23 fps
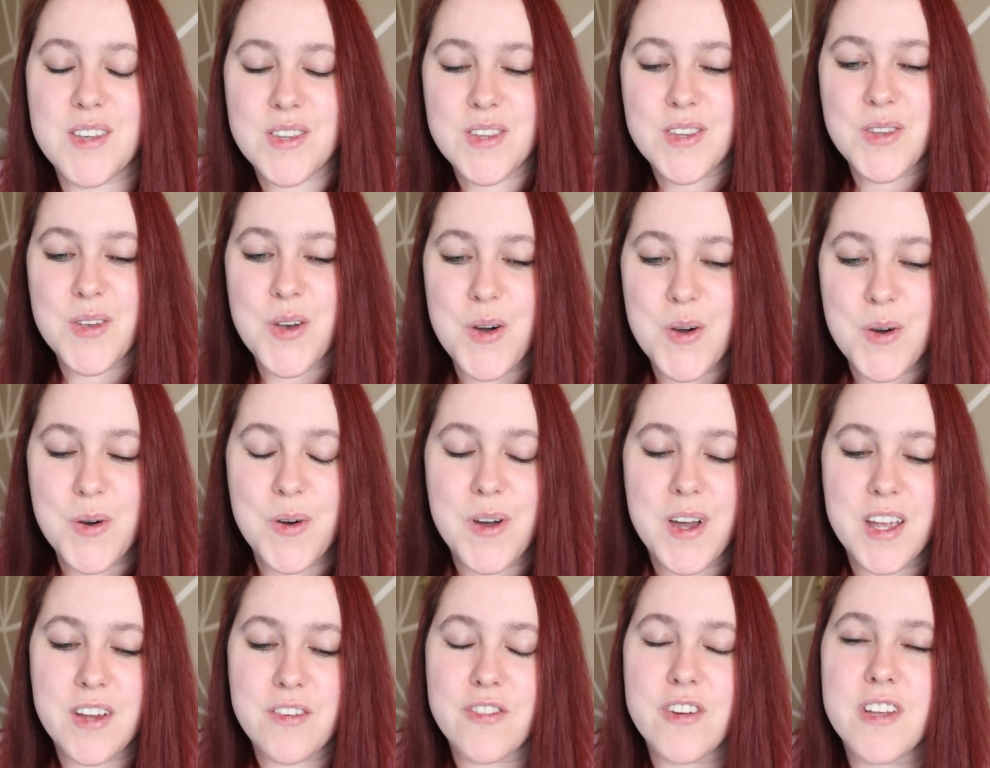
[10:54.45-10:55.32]

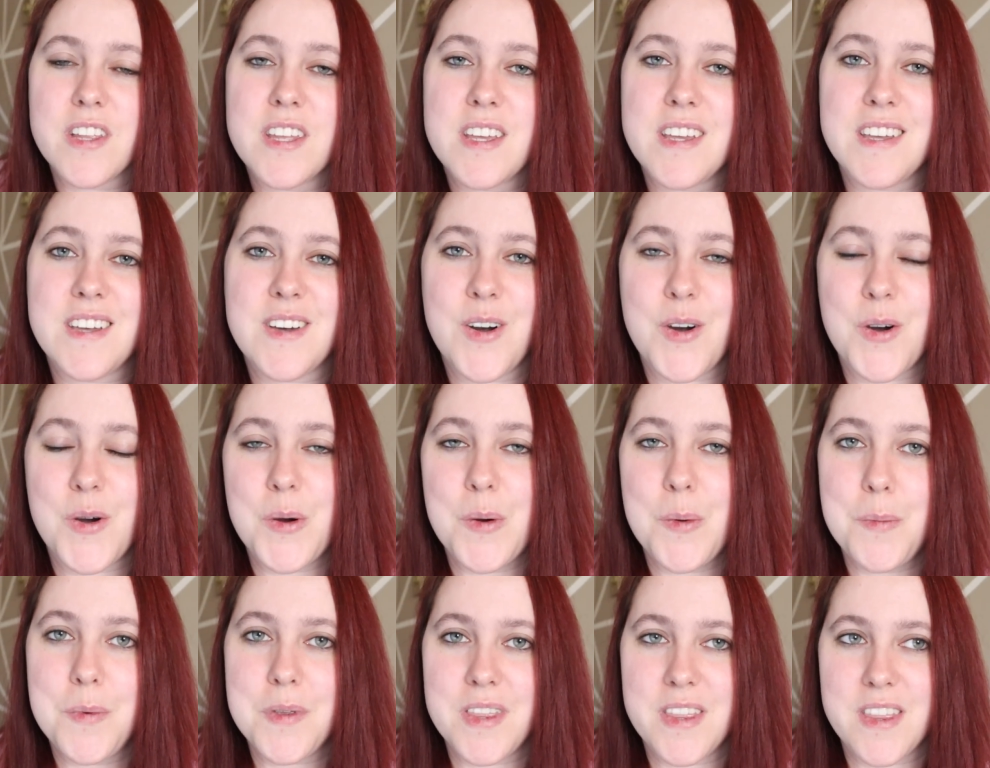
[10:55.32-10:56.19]
So I really
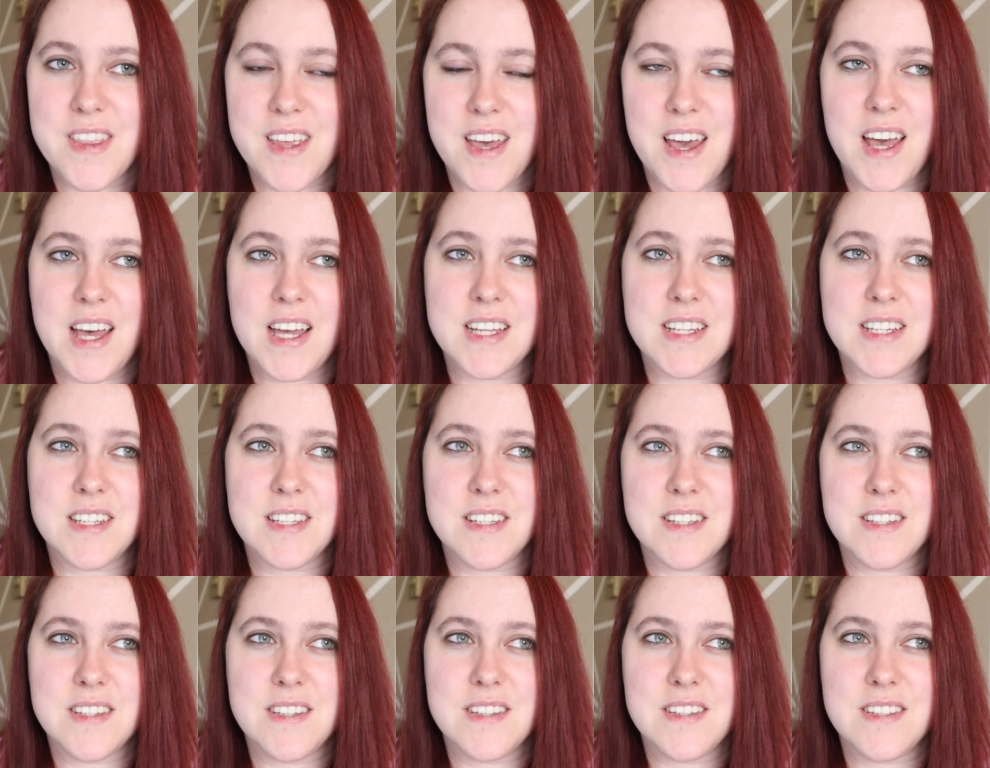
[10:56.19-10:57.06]
hope
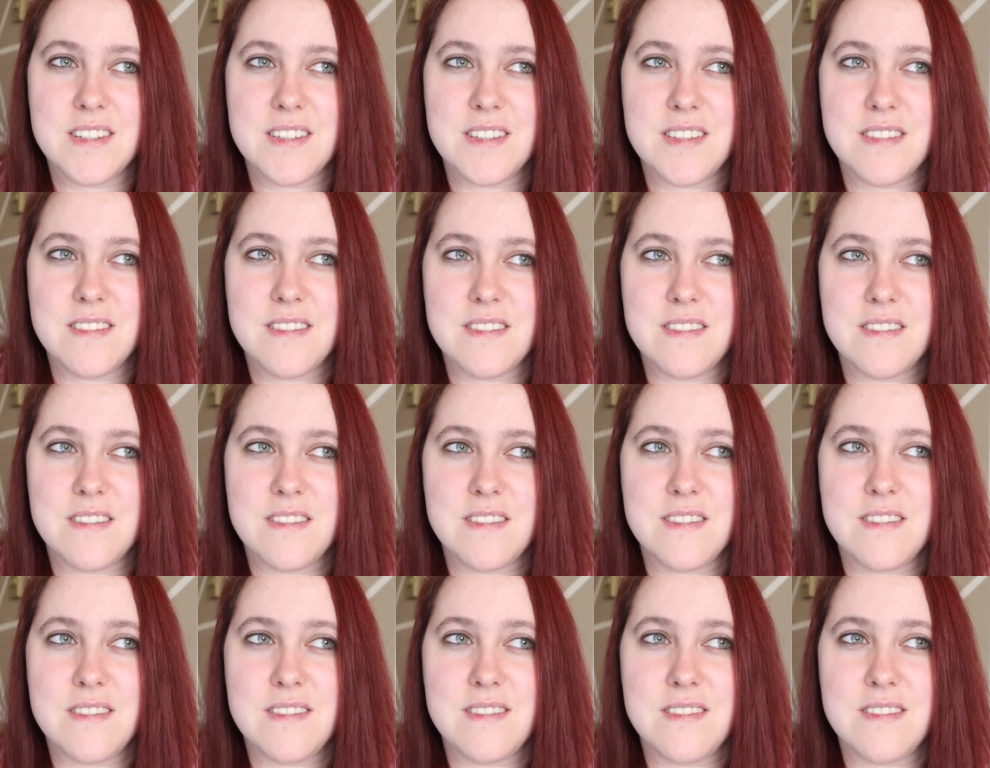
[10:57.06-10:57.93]
that
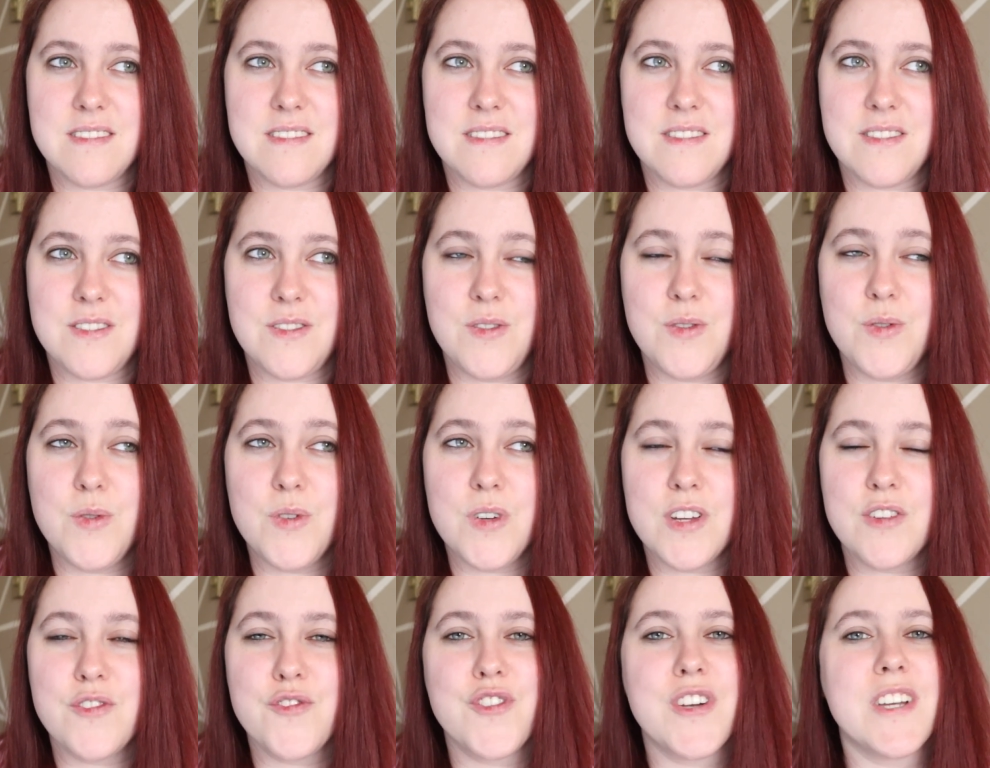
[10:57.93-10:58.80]
you
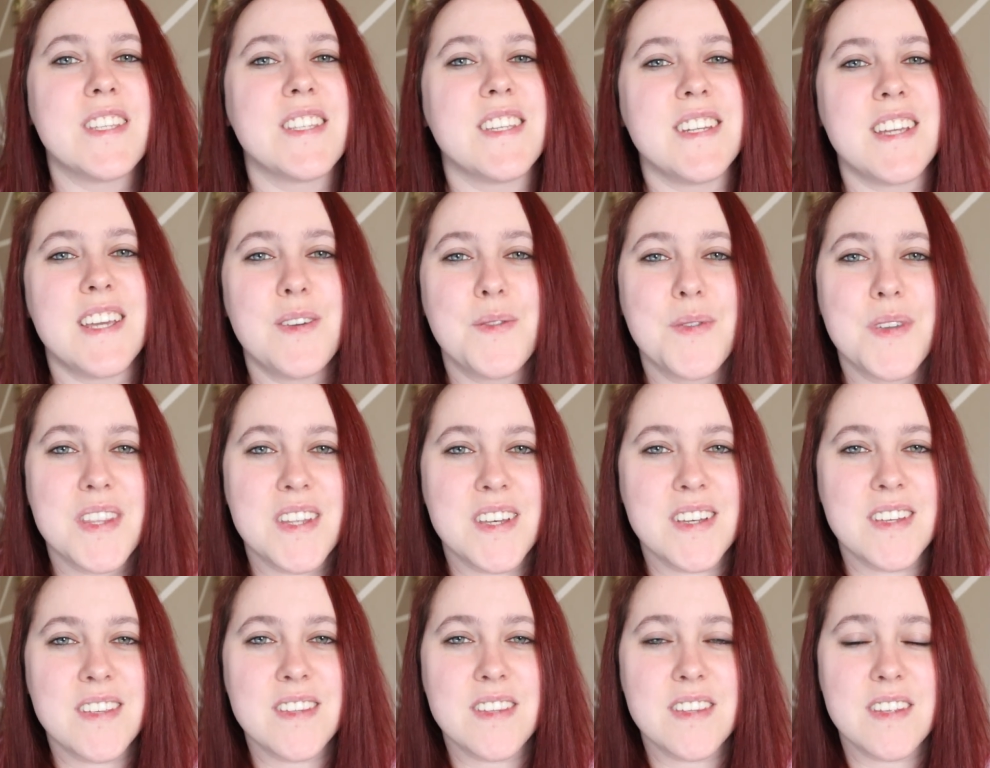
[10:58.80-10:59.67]
can resonate with
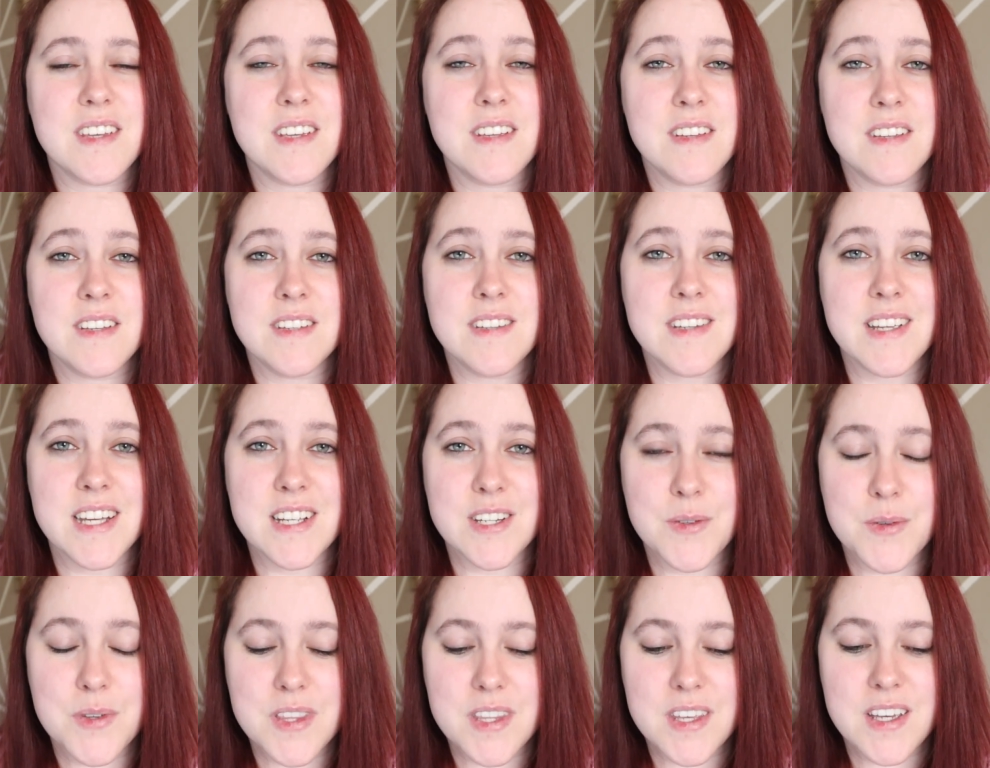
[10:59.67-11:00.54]
this and
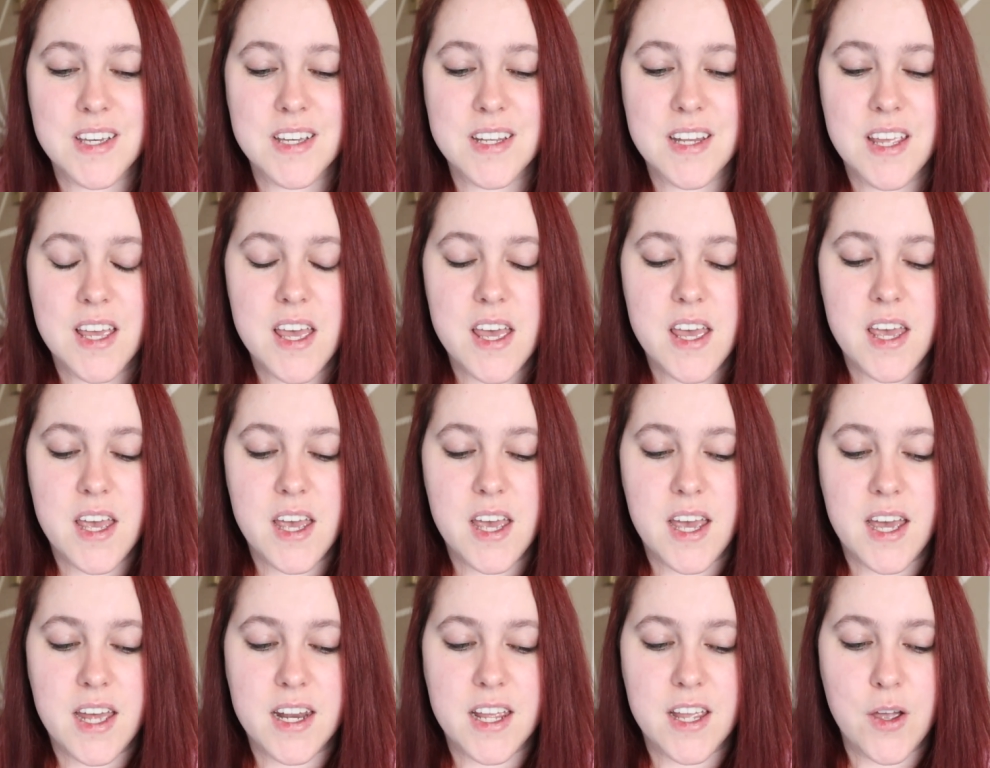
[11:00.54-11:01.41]
connect with it.
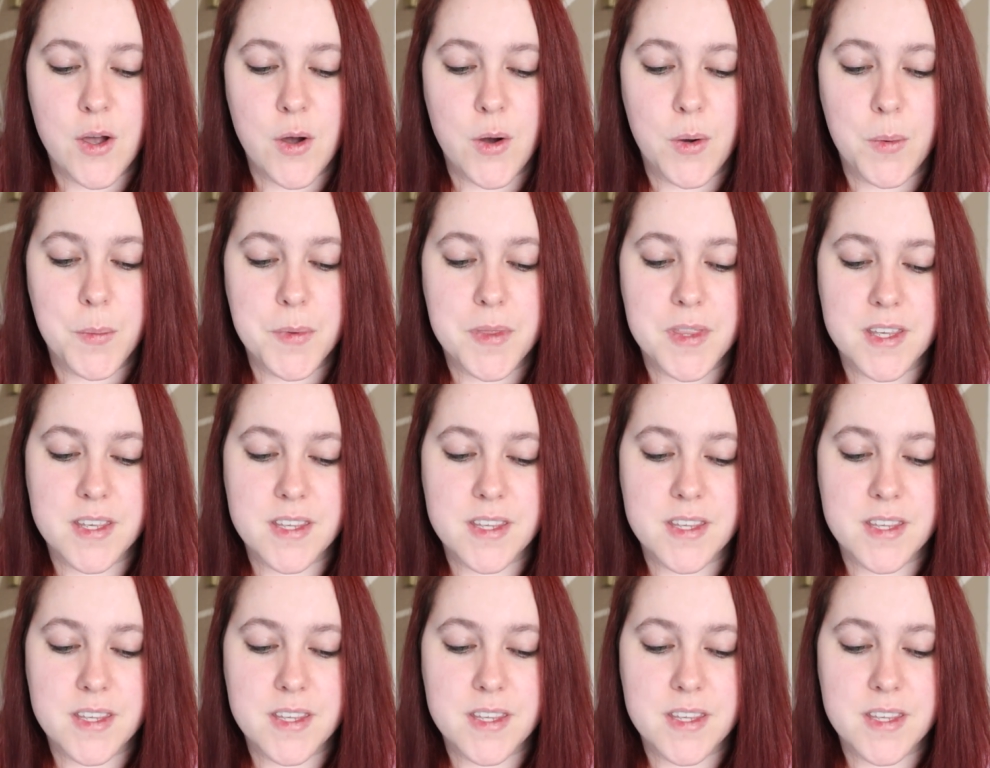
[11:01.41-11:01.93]
And I hope